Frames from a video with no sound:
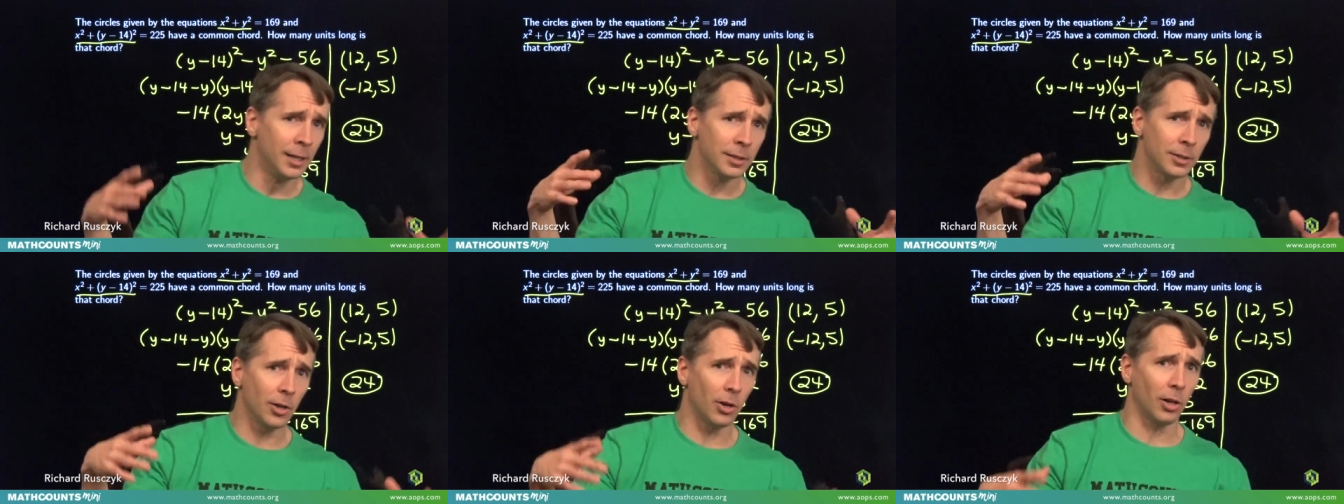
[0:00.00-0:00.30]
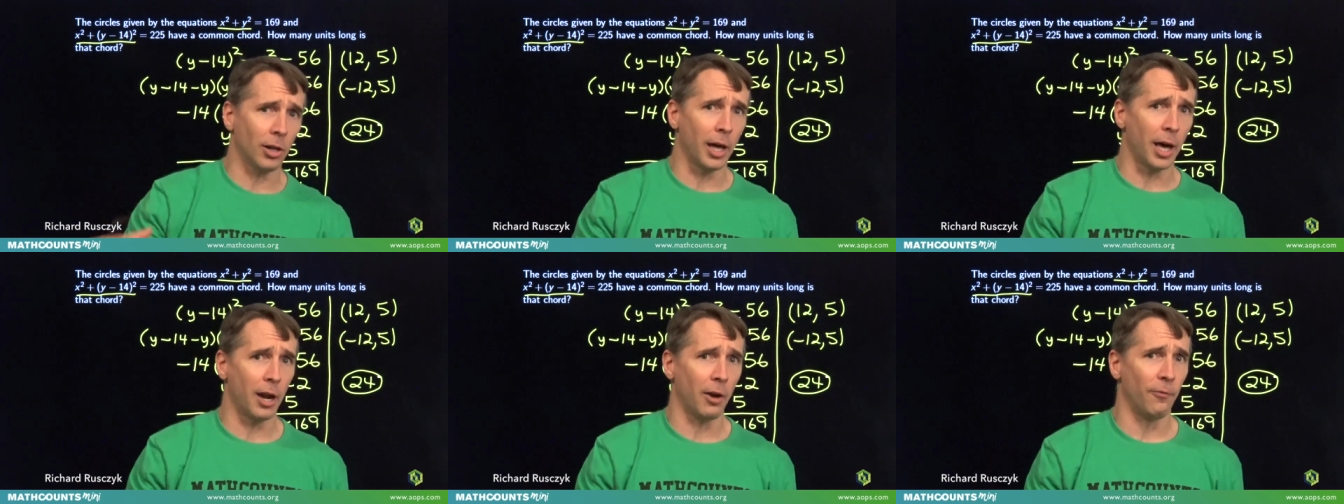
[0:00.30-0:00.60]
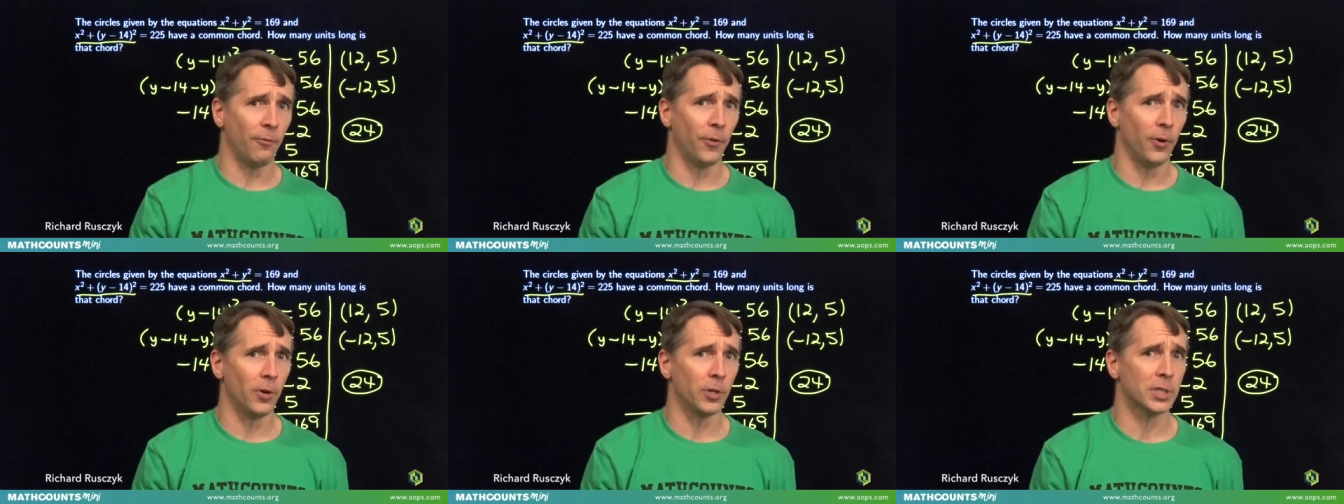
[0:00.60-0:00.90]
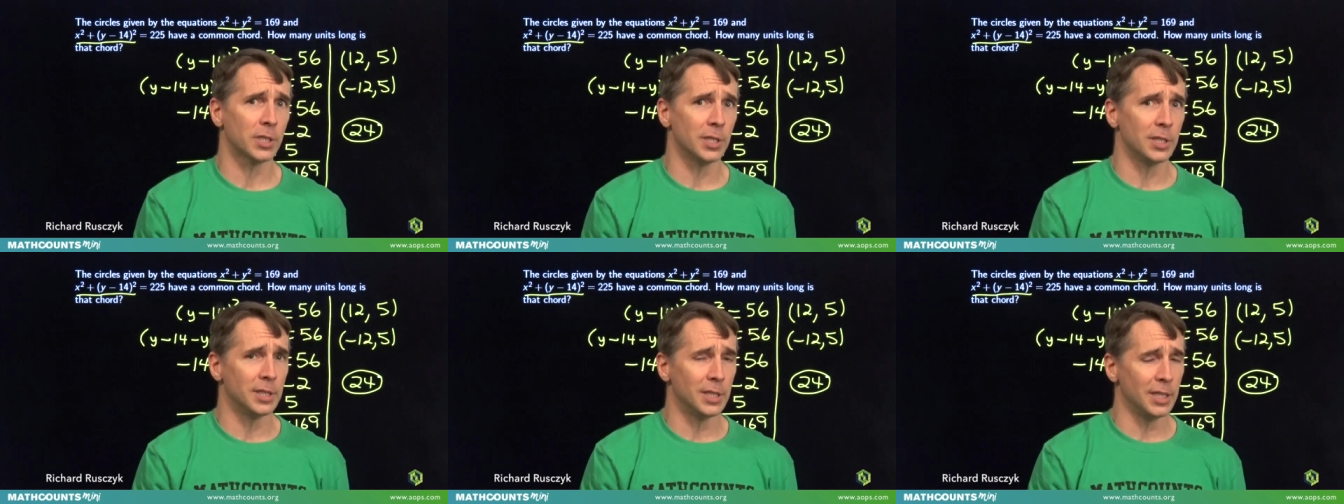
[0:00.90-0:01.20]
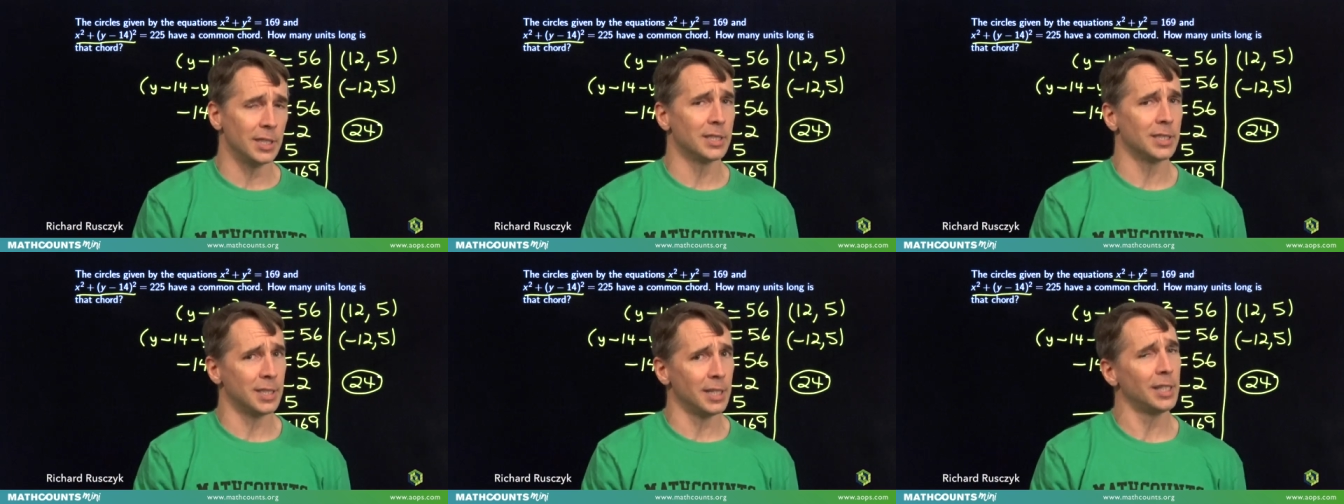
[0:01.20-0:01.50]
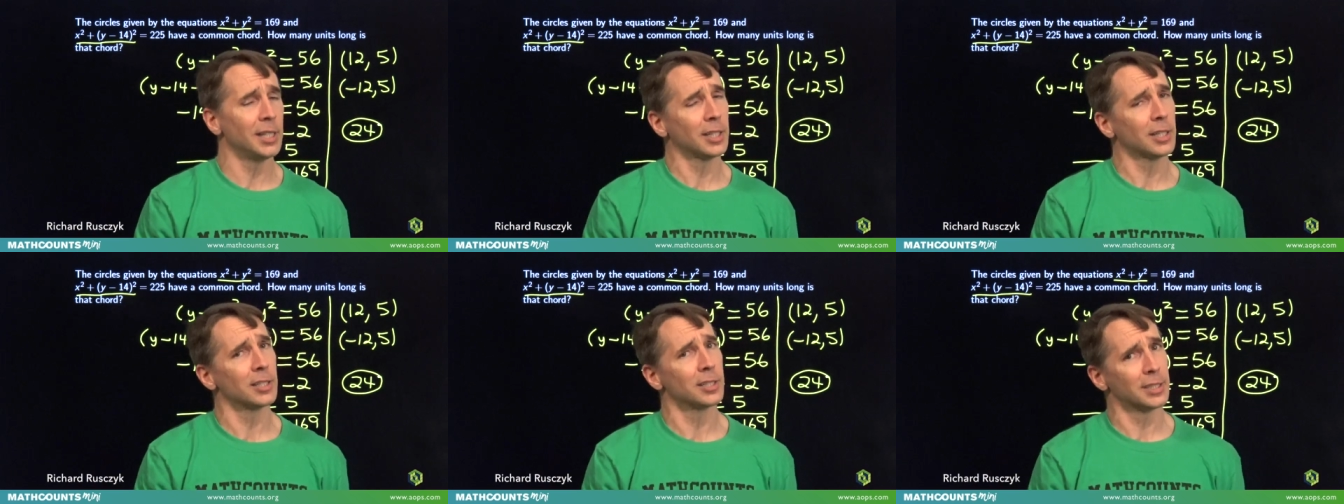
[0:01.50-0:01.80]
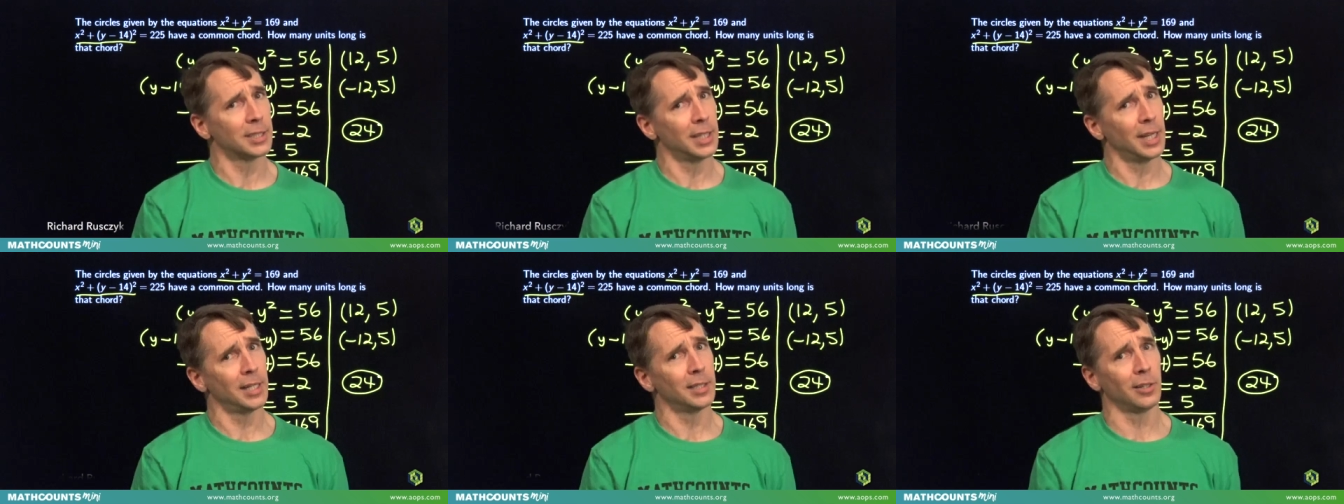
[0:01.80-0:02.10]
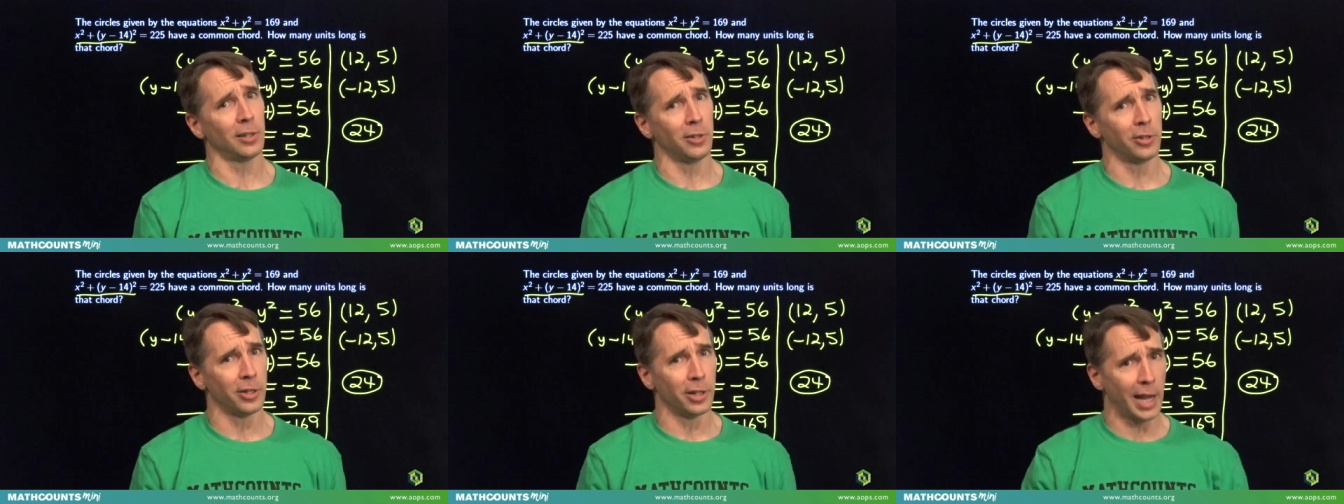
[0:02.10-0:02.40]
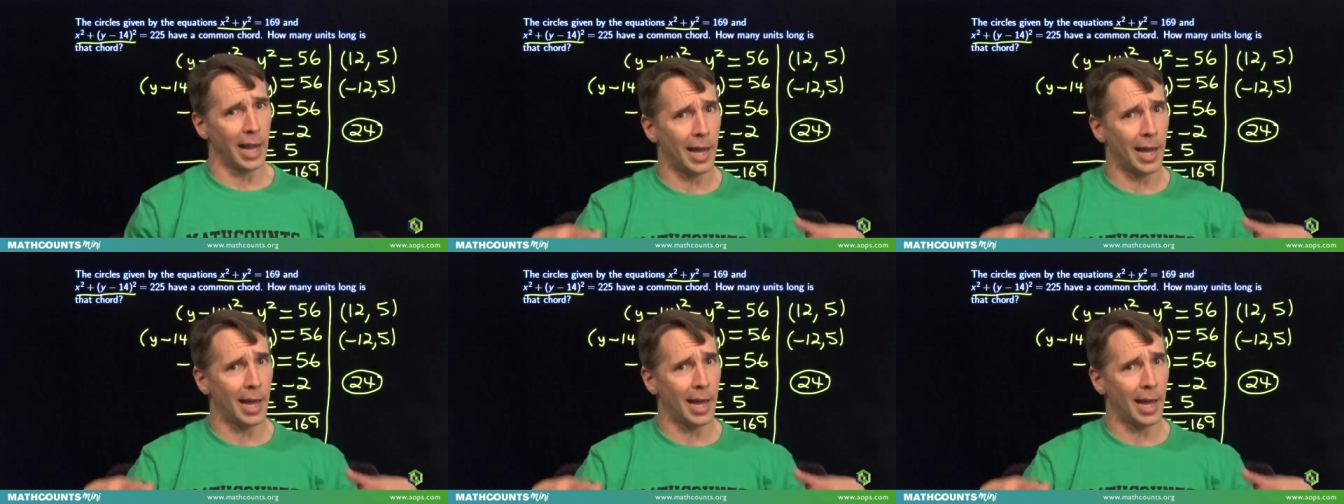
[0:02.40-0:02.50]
there are a lot of folks in DC that could stand to learn